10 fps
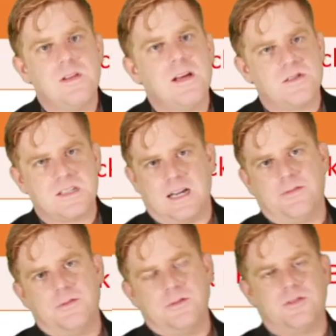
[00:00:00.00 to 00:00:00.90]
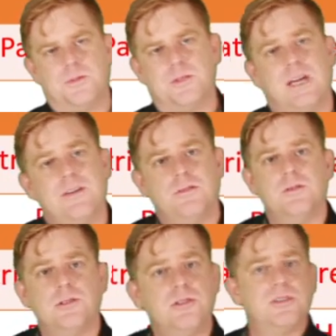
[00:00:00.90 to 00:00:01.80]
that's Typhoons and Super
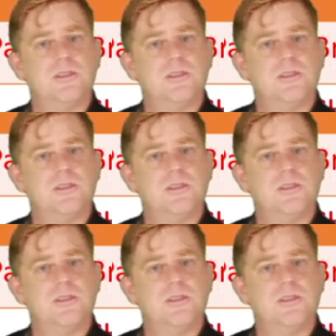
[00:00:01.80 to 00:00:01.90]
Typhoons, and you just say,